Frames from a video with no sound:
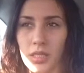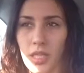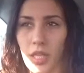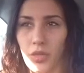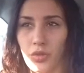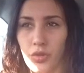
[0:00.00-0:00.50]

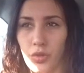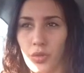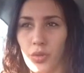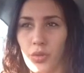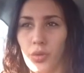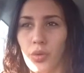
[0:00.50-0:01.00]
tend
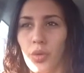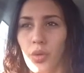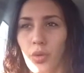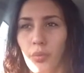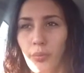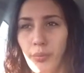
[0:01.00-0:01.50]
to
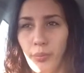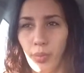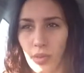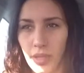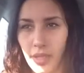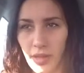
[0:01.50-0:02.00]

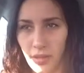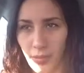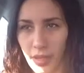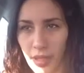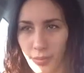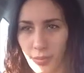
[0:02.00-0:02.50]
bully other
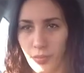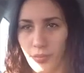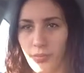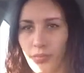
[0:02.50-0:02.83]
people.